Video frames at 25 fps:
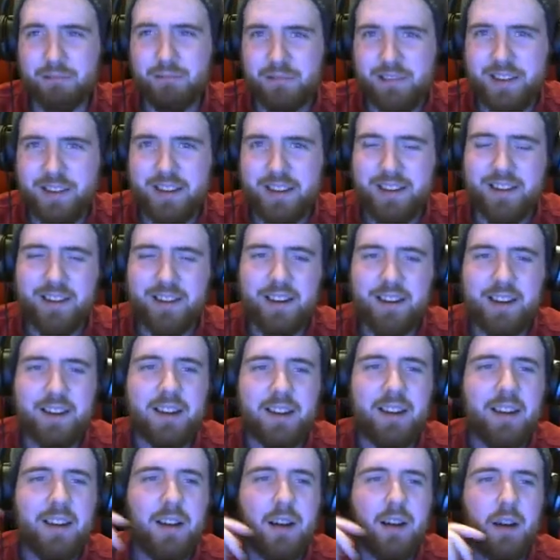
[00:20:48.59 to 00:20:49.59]
technically,
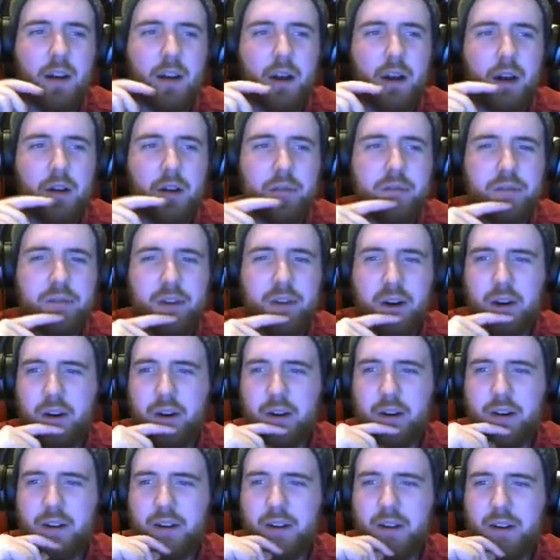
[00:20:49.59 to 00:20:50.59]
of our